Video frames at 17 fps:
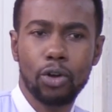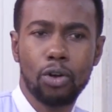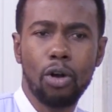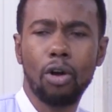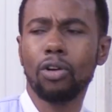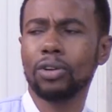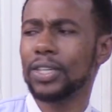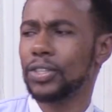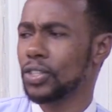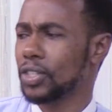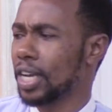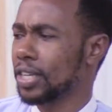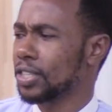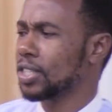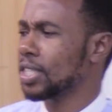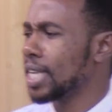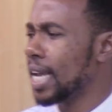God
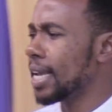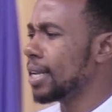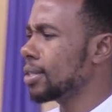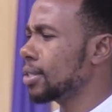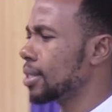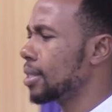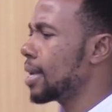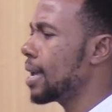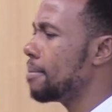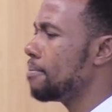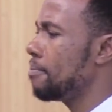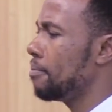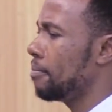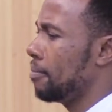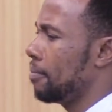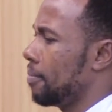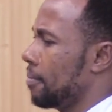sustains
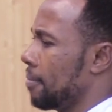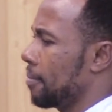them